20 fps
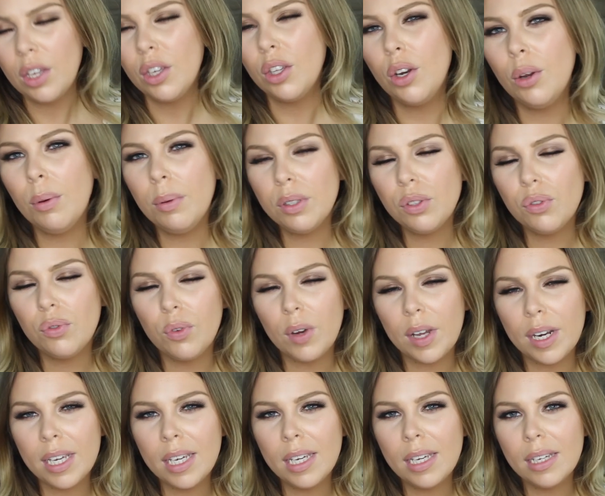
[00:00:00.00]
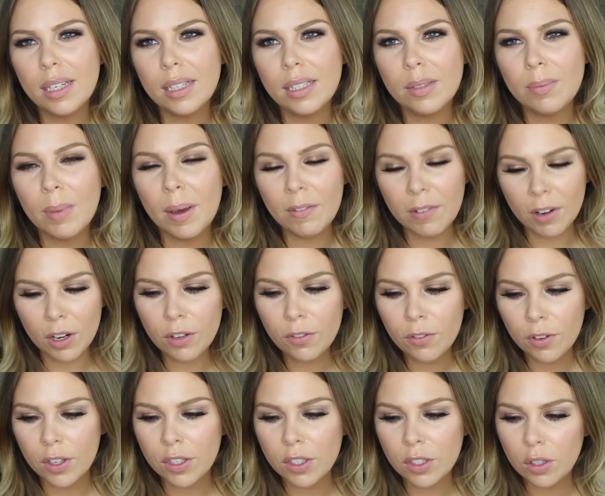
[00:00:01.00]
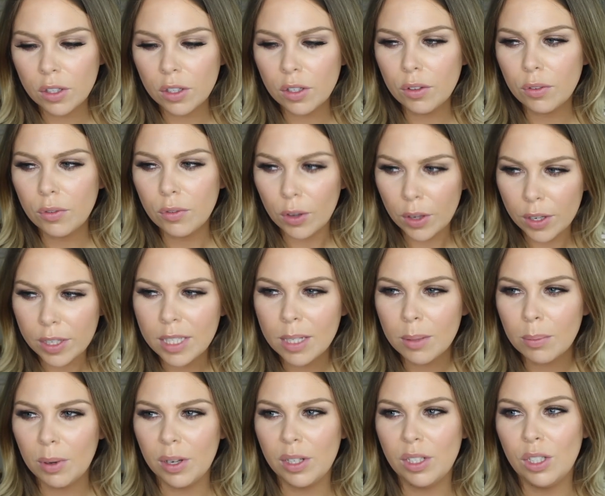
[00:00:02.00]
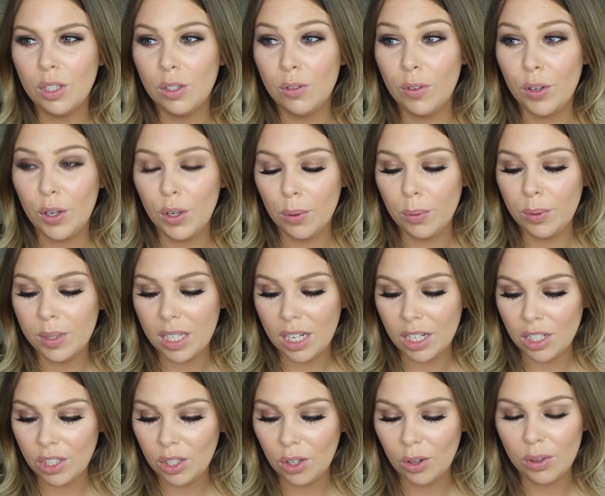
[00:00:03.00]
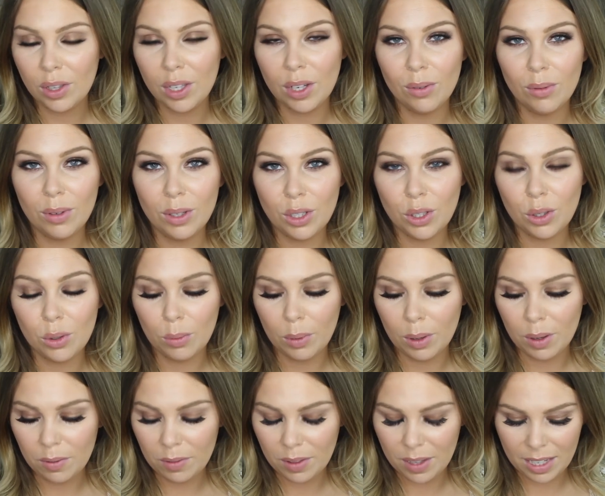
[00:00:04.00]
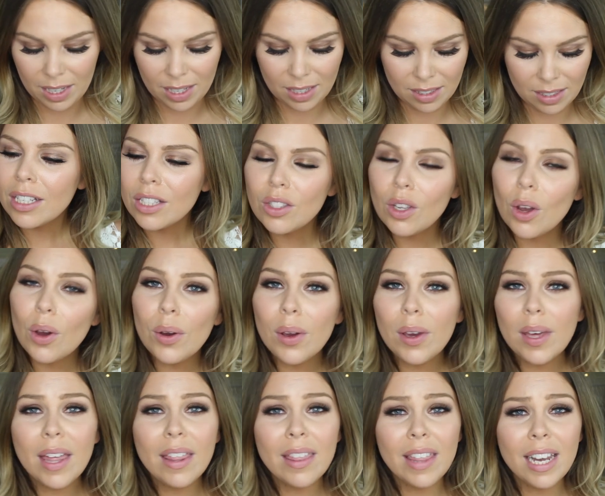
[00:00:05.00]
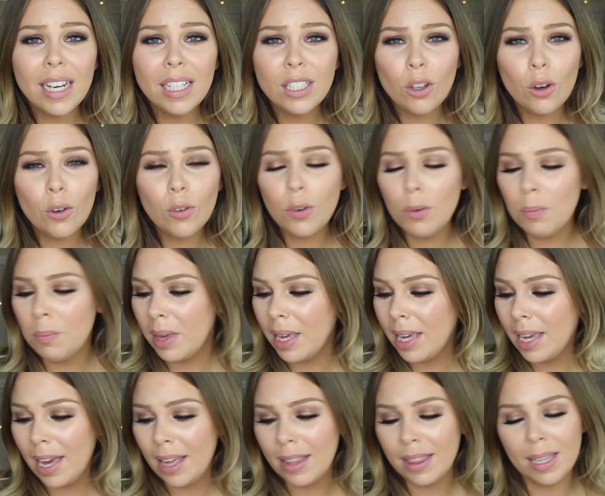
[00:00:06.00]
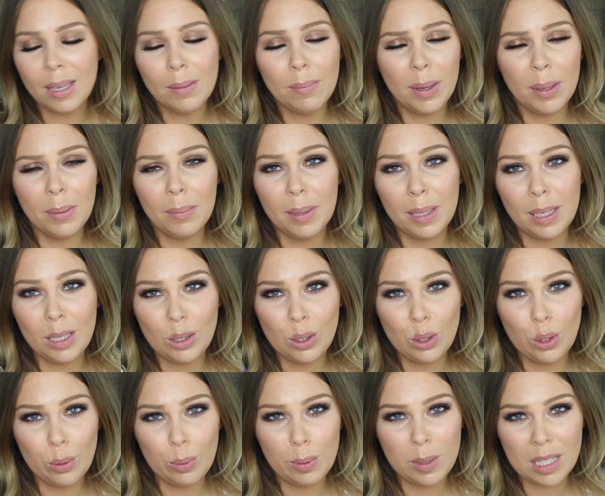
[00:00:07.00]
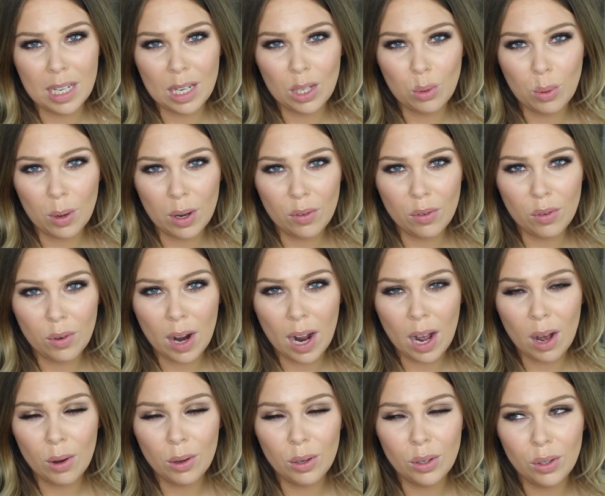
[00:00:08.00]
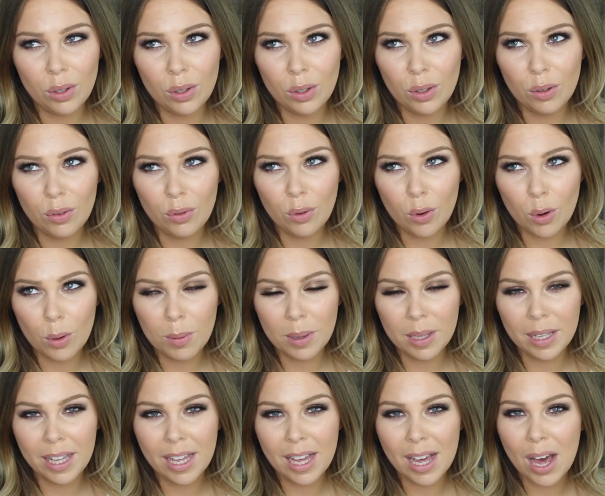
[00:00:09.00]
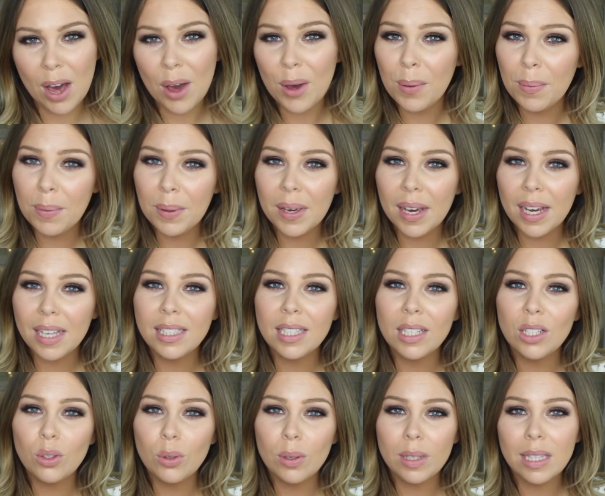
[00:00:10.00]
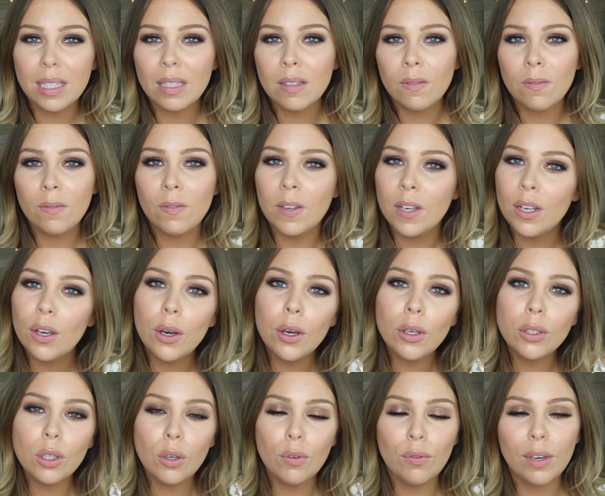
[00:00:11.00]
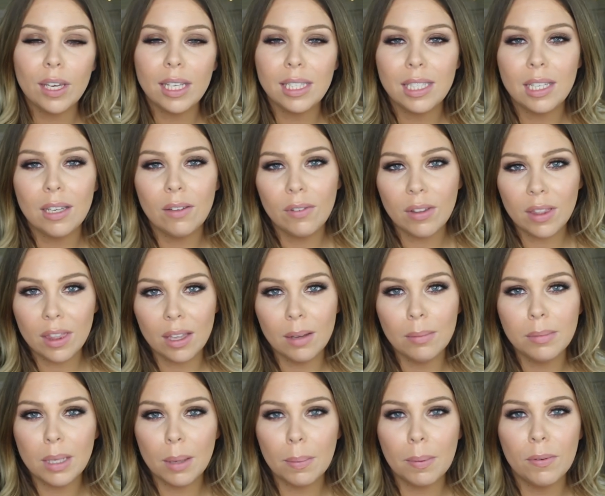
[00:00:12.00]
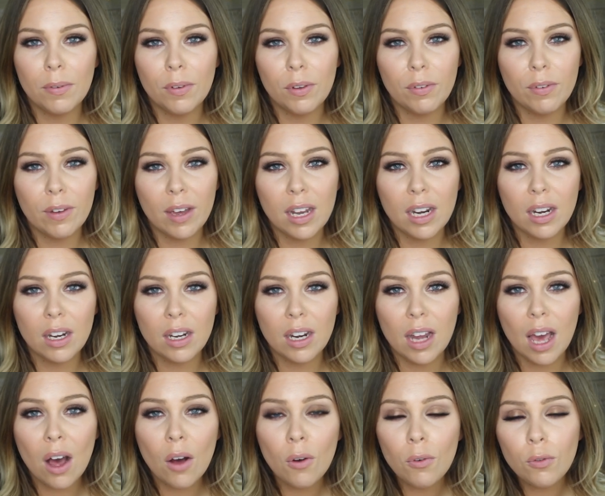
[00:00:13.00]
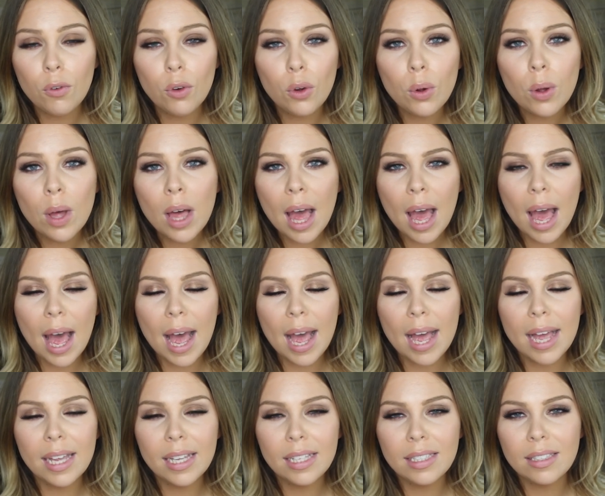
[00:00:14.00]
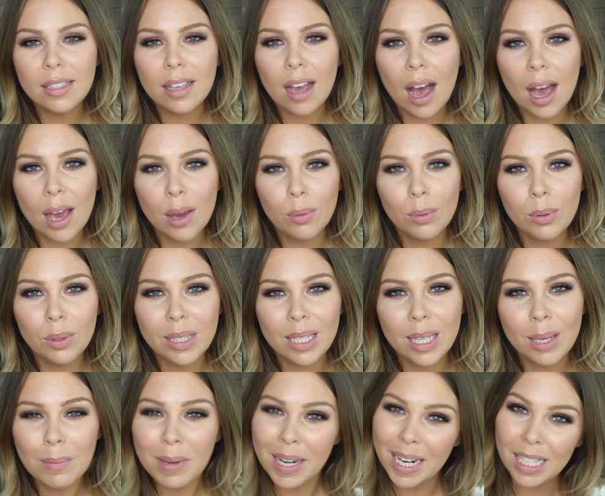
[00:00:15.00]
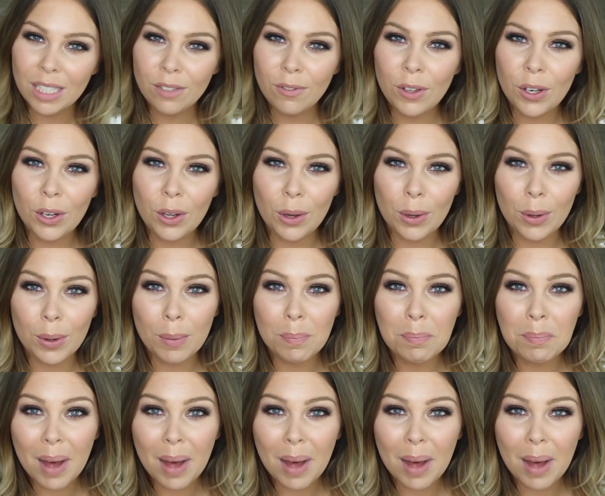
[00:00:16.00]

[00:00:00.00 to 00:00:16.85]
You know what's funny is my very first impressions video was actually on the original one of these. So that is all for me and the Maybelline Super Stay 24 Hour New Year Formula. I hope you guys enjoyed this video. Don't forget to give it a thumbs up if you found it helpful and I will see you in my next video.